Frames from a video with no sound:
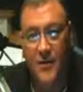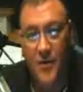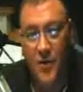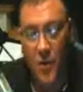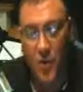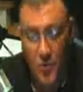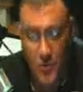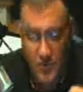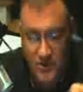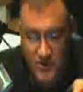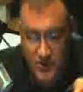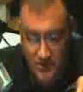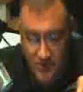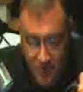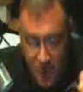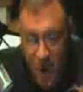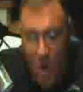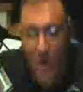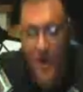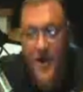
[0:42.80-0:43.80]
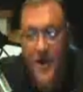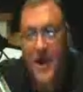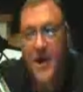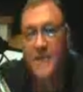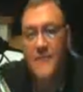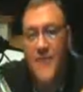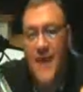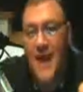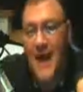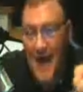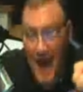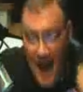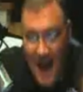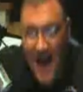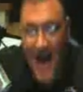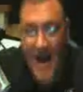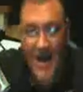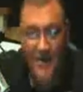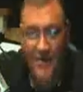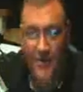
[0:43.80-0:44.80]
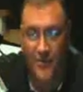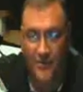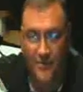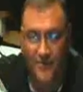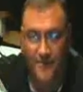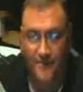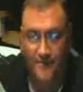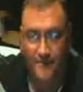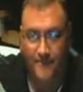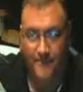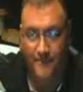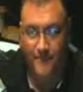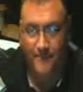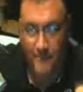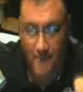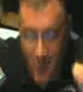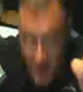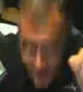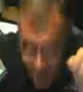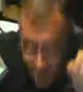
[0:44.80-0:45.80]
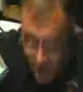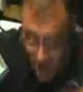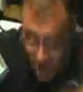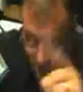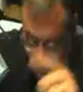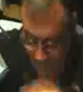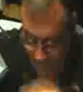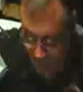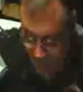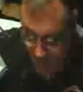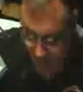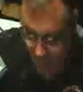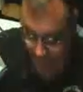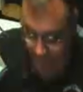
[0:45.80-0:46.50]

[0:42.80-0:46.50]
who was part of that idol, part of it.